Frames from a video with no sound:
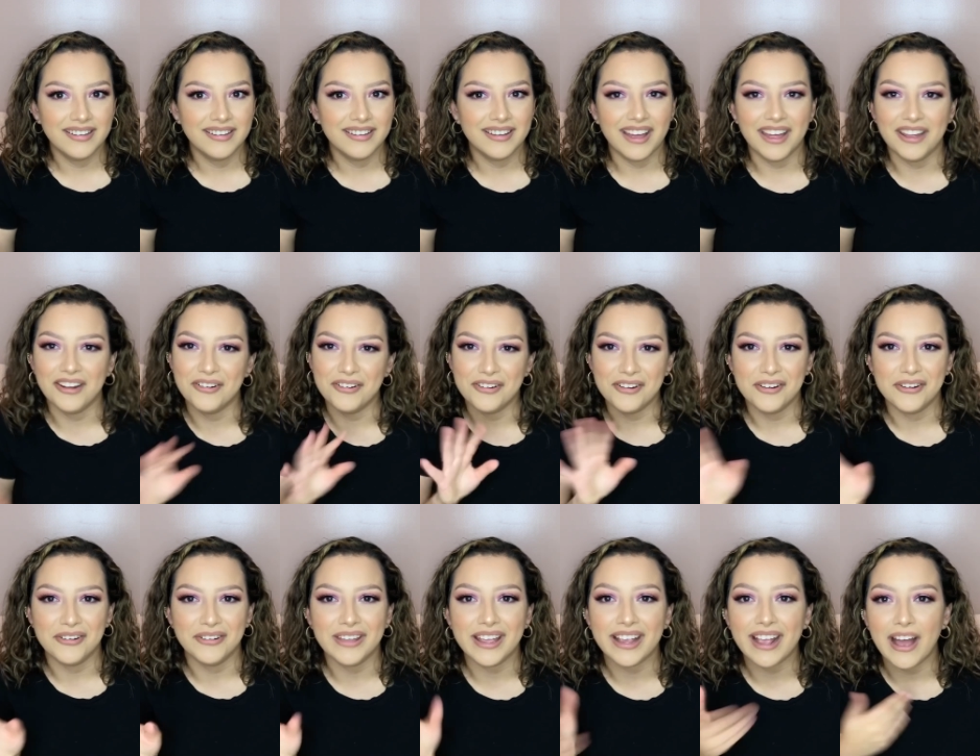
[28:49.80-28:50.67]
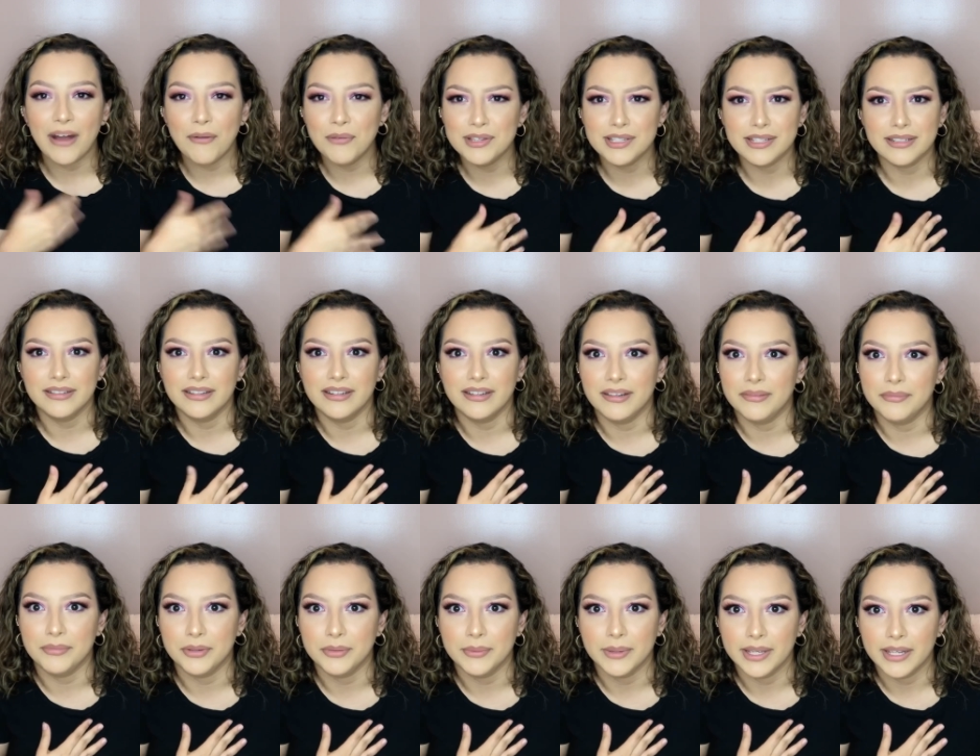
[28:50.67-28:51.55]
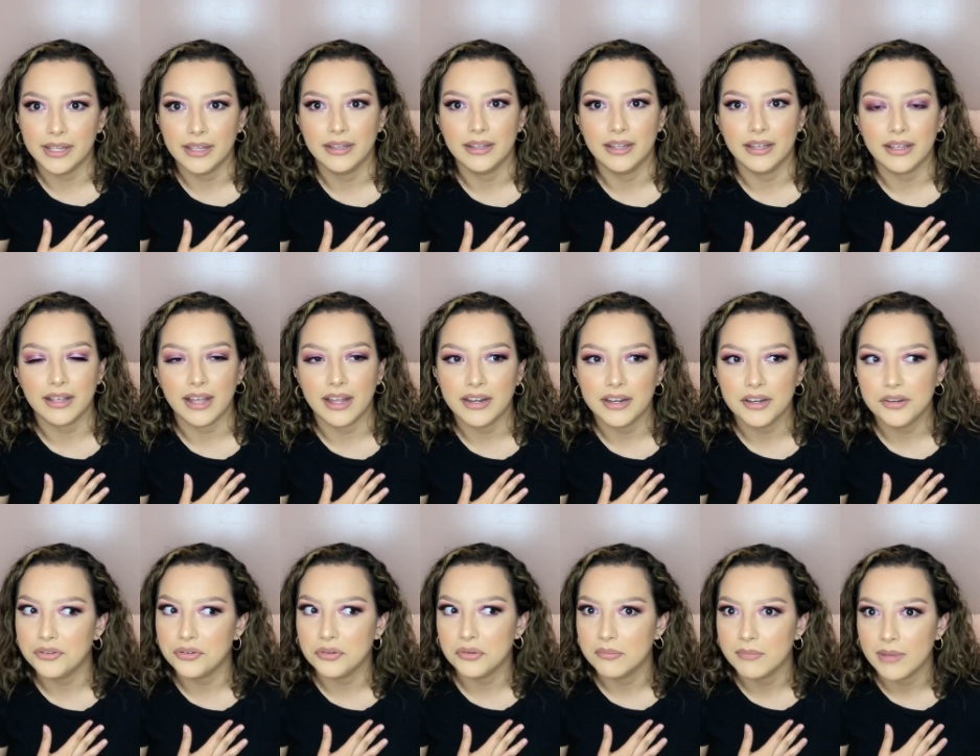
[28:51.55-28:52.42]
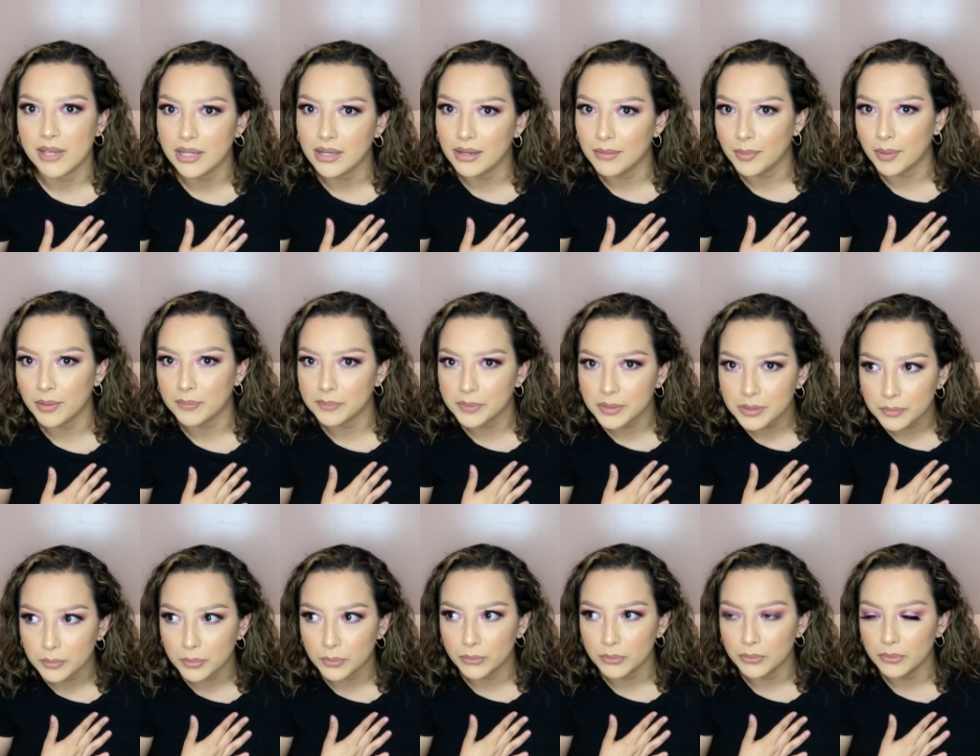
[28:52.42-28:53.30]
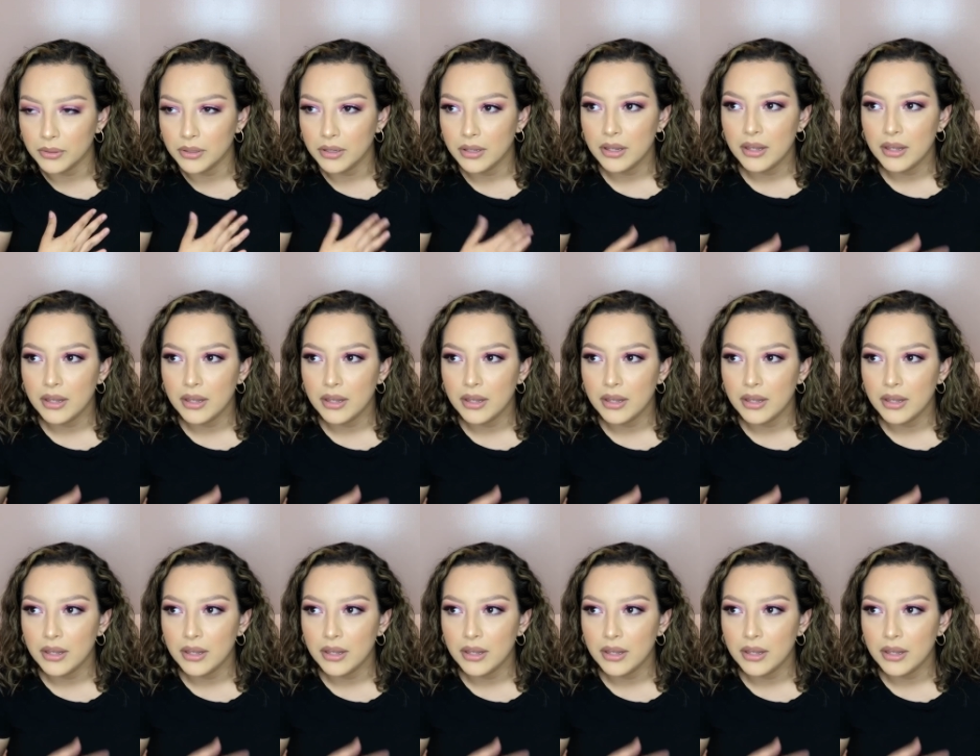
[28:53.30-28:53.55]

I don't know. Like I was in an MUA. Like I didn't do makeup on people.